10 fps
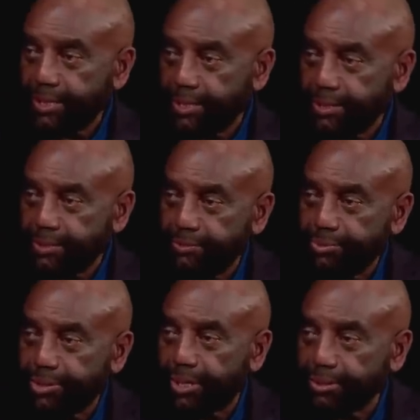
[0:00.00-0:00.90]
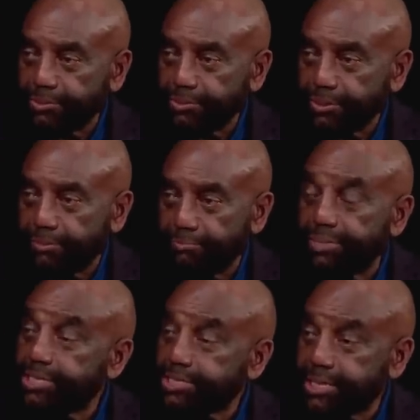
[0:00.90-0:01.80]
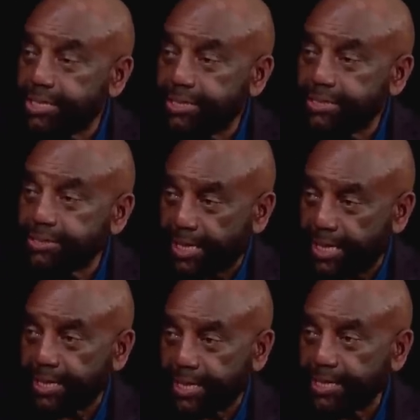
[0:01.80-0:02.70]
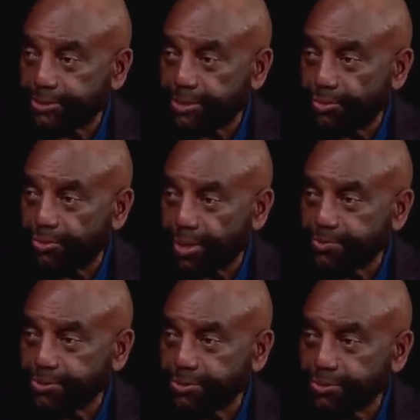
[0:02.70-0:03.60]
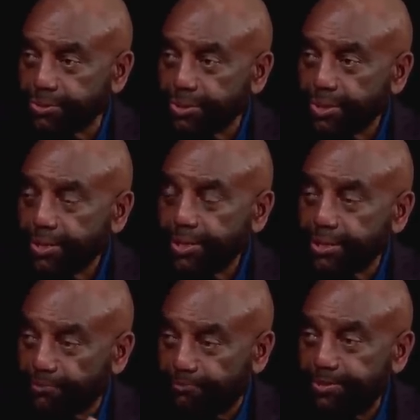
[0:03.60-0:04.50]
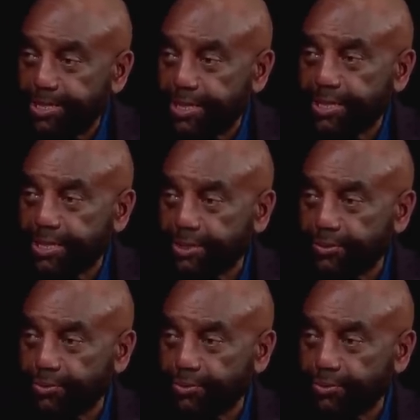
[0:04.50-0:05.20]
It, because kids kind of catch it rough too. They don't fit in. Anywhere.